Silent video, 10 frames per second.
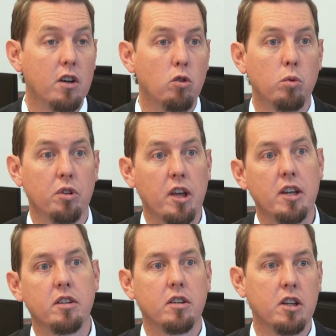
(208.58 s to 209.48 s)
who will
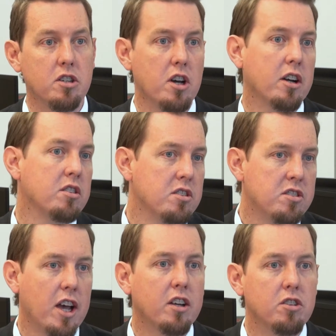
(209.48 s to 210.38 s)
then conduct the
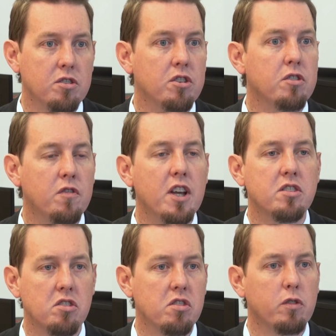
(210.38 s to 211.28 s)
second or third
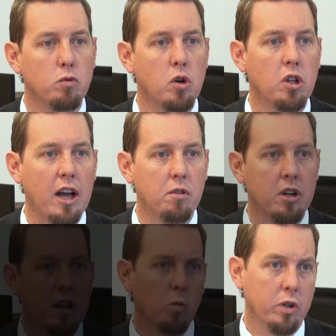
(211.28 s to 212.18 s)
phases of a rollout.